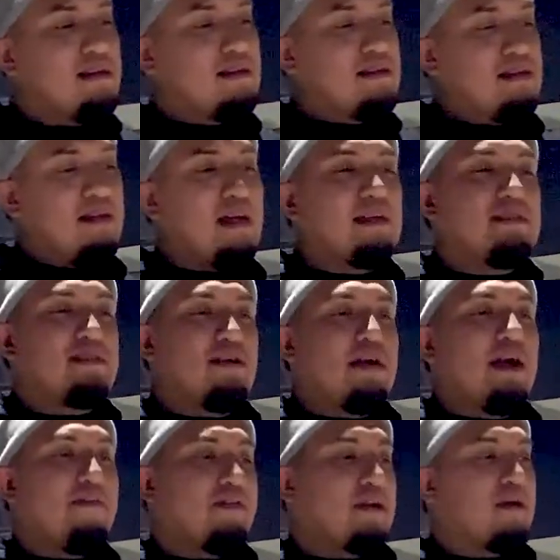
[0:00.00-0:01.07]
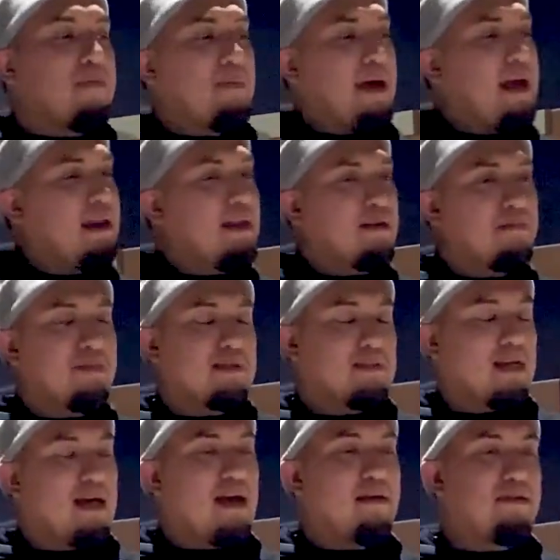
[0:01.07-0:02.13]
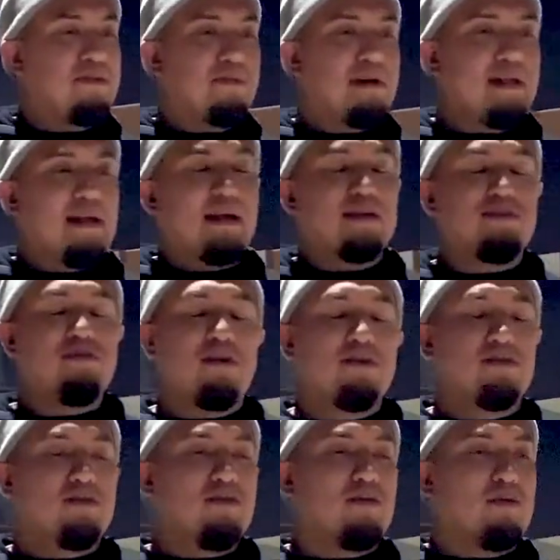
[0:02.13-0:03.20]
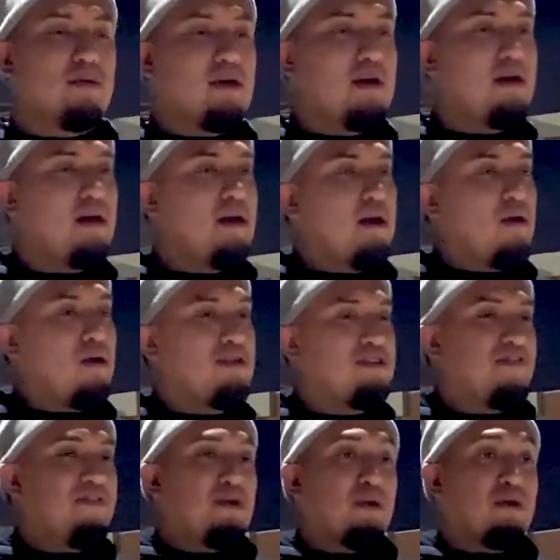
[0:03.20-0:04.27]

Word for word: to not necessarily have a companion, but to have somebody that I can talk to or to feel